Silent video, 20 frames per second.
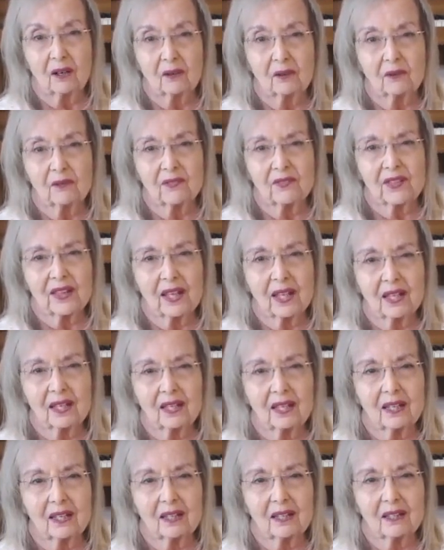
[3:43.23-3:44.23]

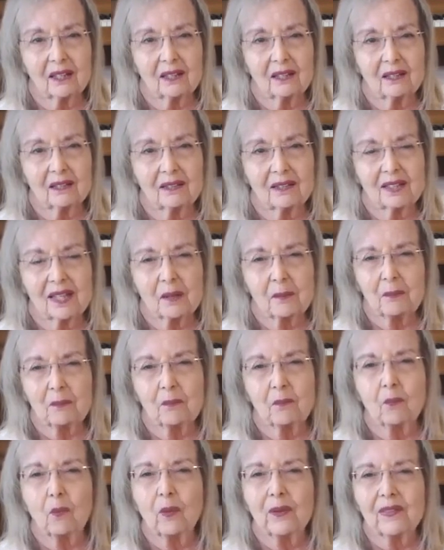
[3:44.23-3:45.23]
They they
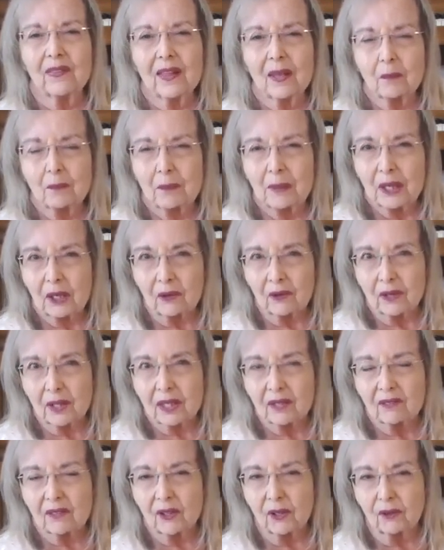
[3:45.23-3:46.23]
when they bury
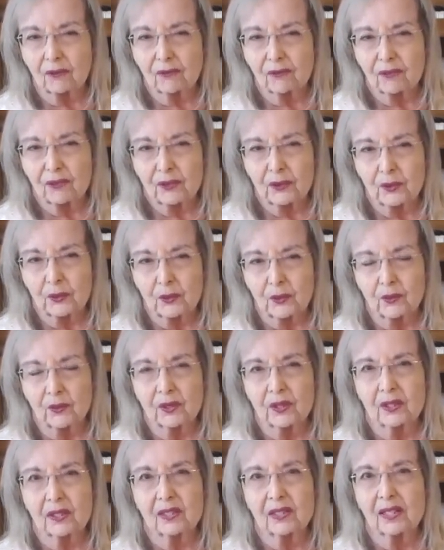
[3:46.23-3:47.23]
their
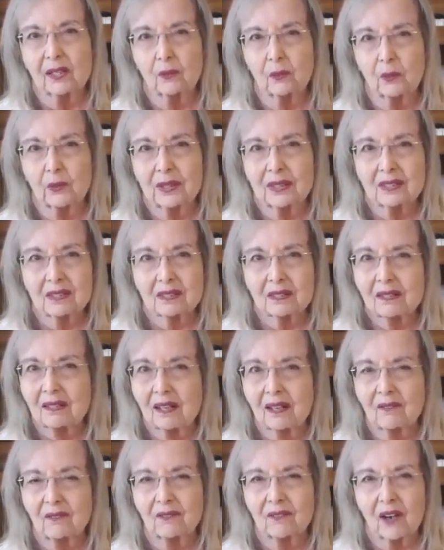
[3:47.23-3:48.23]
food, the reason
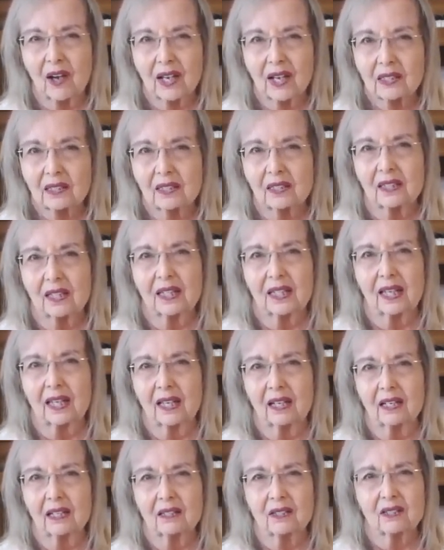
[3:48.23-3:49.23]
they find it
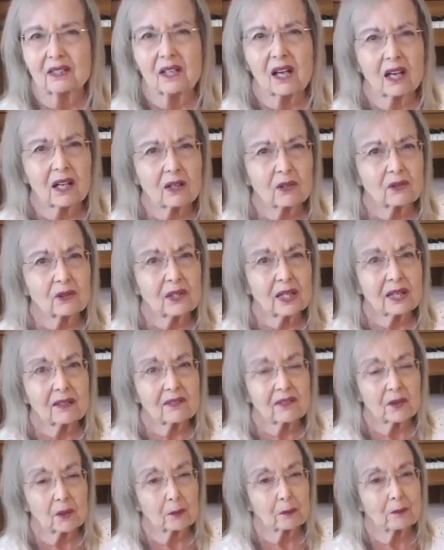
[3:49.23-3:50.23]
again is not only
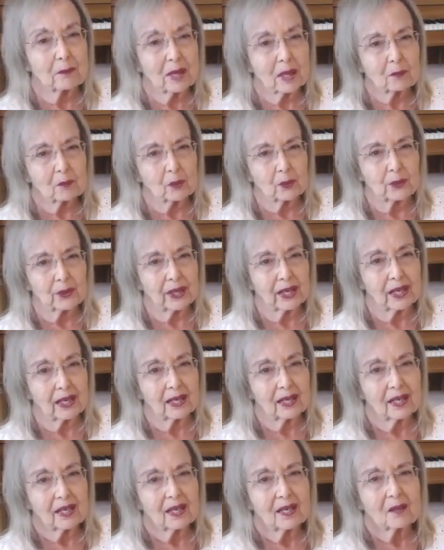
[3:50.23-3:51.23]
their
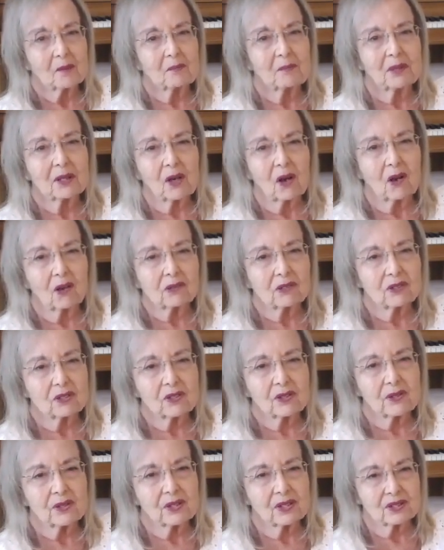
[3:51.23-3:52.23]
memory, but
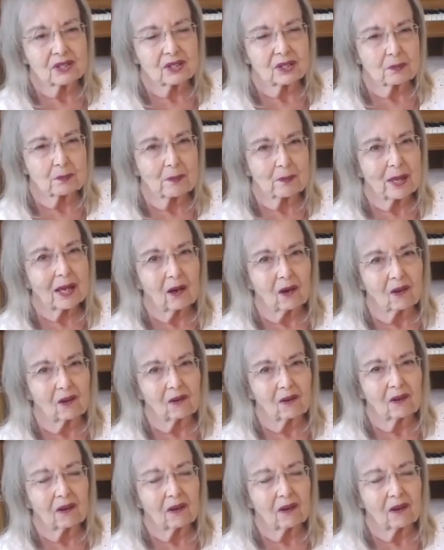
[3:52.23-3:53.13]
also the smell.